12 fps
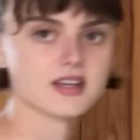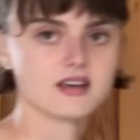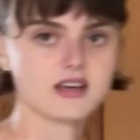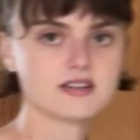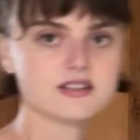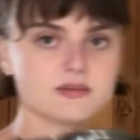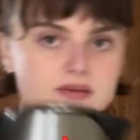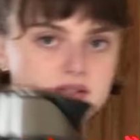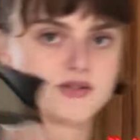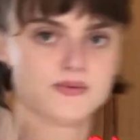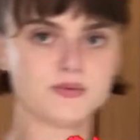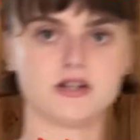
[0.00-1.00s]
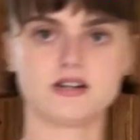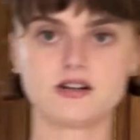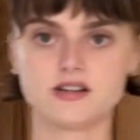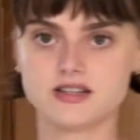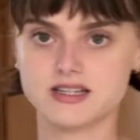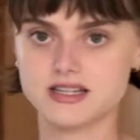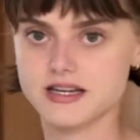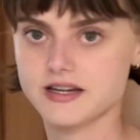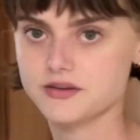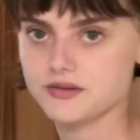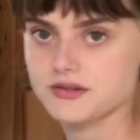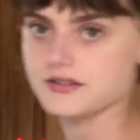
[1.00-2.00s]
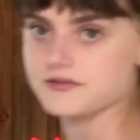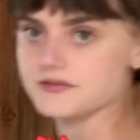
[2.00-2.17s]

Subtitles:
like to put the water in the kettle to